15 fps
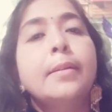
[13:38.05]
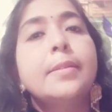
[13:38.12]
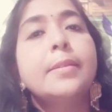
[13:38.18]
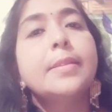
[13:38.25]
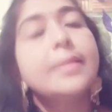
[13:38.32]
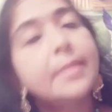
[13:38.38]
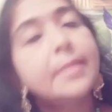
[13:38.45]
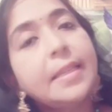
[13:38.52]

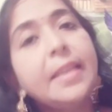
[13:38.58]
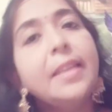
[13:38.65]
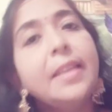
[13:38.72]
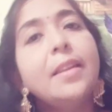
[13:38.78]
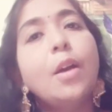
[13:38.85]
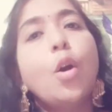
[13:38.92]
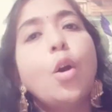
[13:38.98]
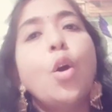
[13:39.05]
seen
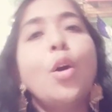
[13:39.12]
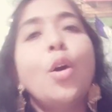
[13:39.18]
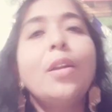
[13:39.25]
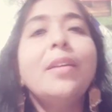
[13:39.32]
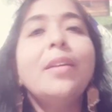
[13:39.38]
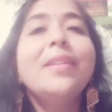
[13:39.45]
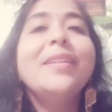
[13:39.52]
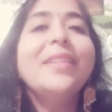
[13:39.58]
or
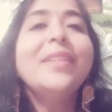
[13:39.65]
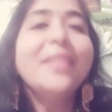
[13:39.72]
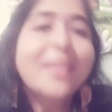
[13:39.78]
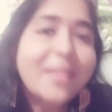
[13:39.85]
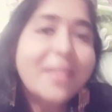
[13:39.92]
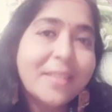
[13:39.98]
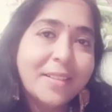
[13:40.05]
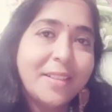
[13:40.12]

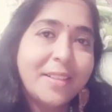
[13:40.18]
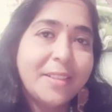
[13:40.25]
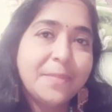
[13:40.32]
heard.